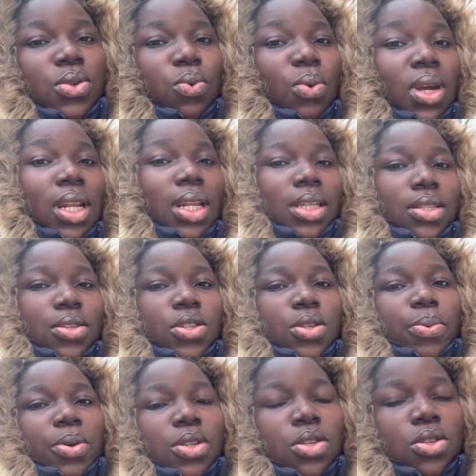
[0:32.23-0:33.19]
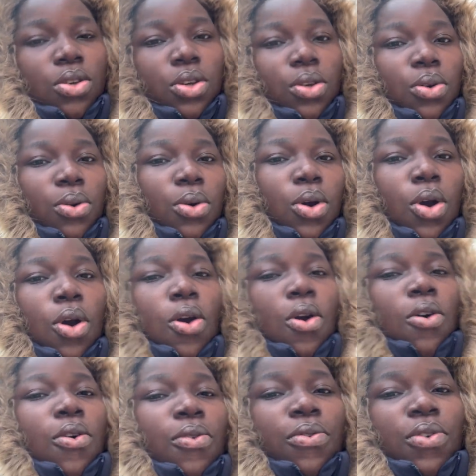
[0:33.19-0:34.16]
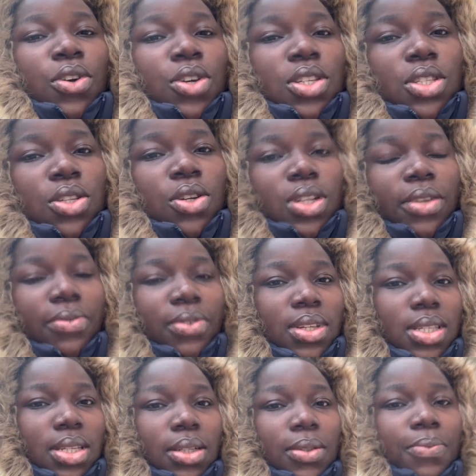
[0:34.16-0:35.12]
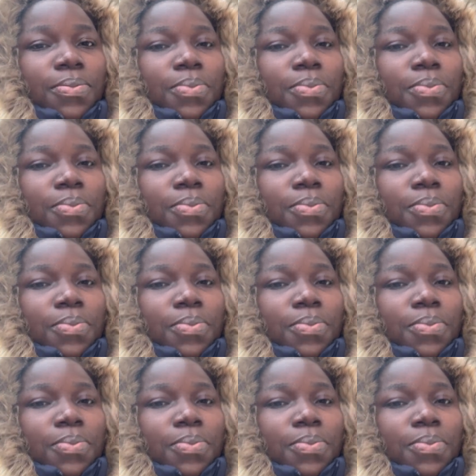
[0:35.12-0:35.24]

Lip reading: willing to sponsor you for your study visa.